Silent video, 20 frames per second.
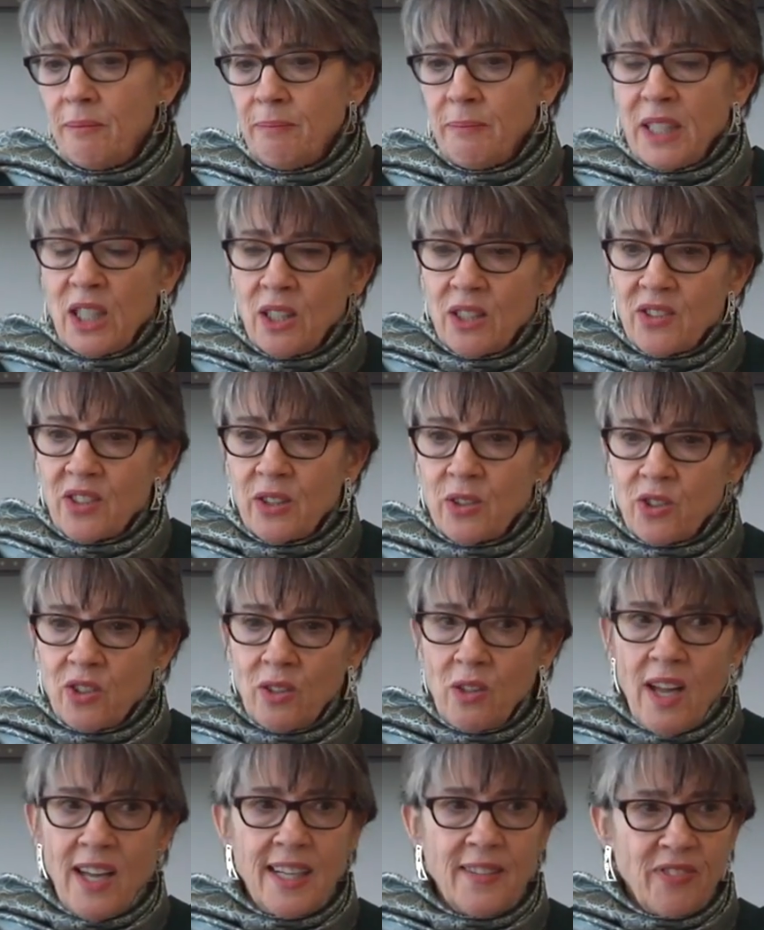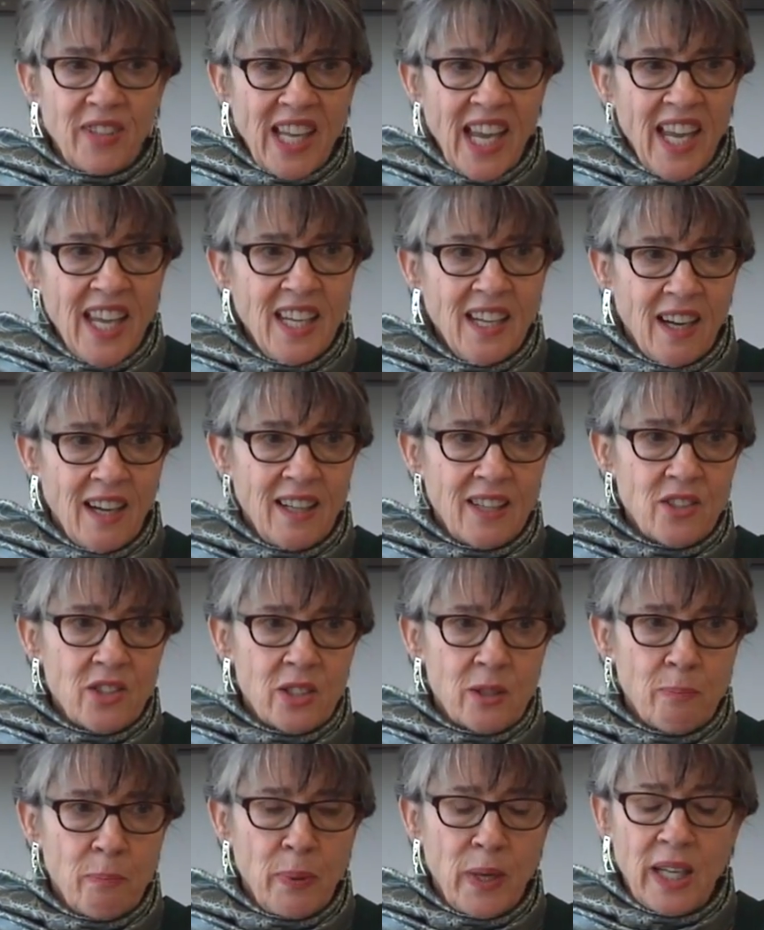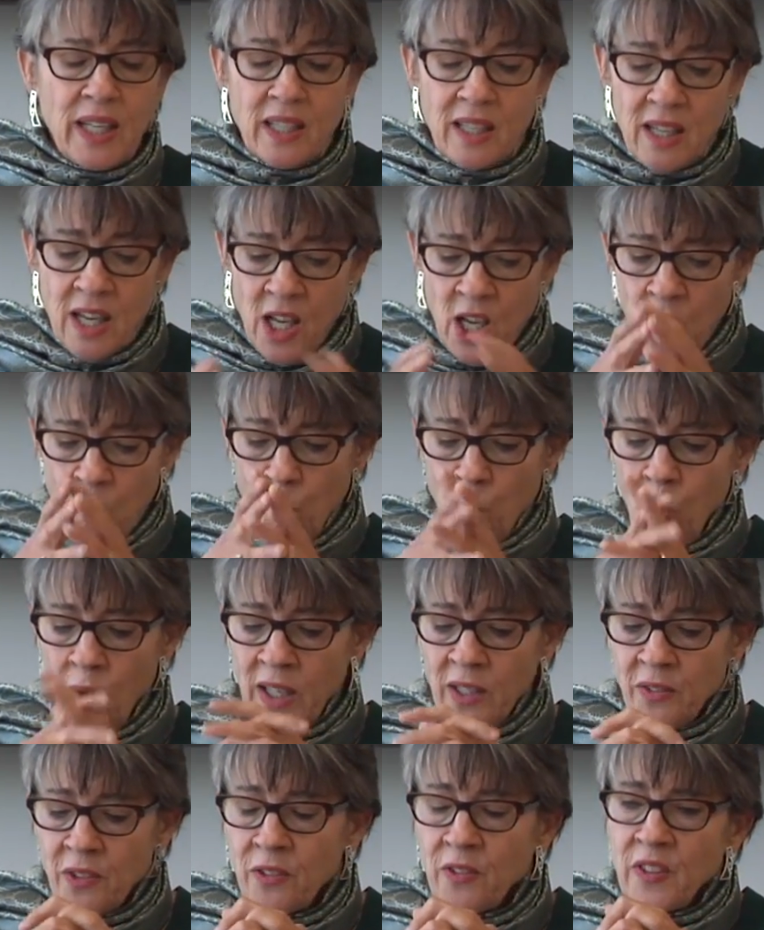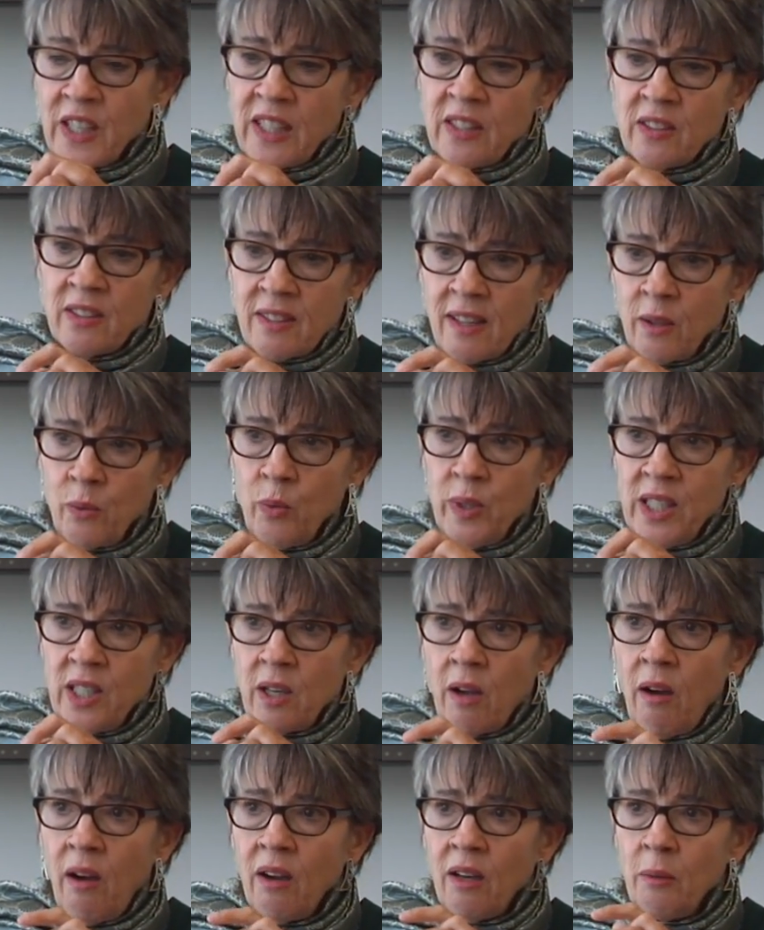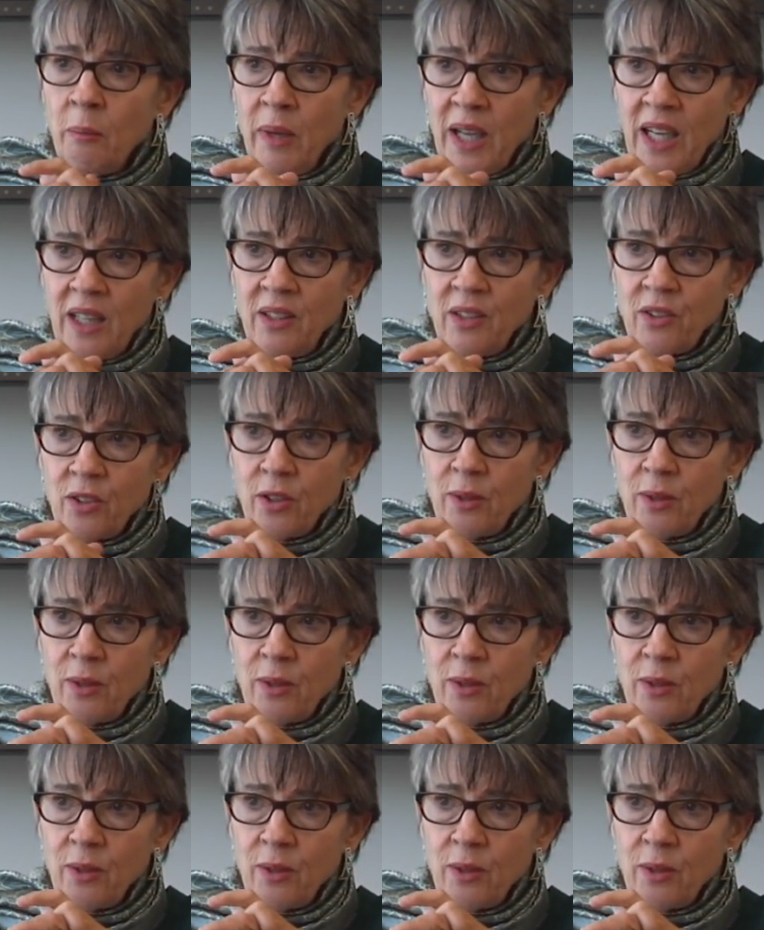because there's a lot of chaos, but one of the things that we talk about in